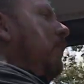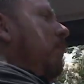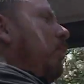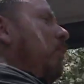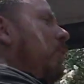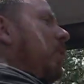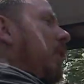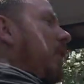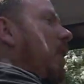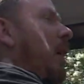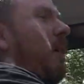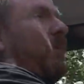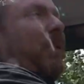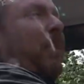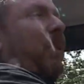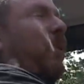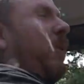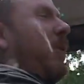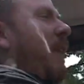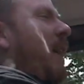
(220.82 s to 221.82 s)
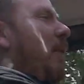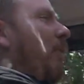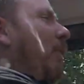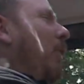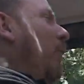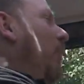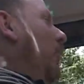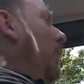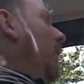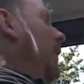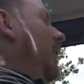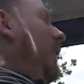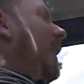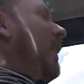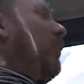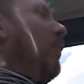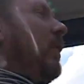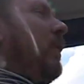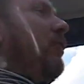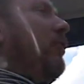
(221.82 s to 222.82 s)
We're comfortable with that role
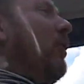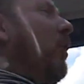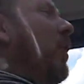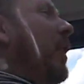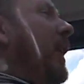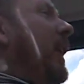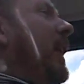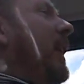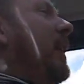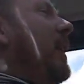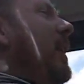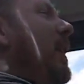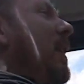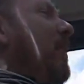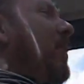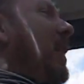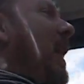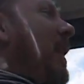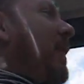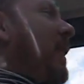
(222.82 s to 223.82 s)
and we're enjoying it. But I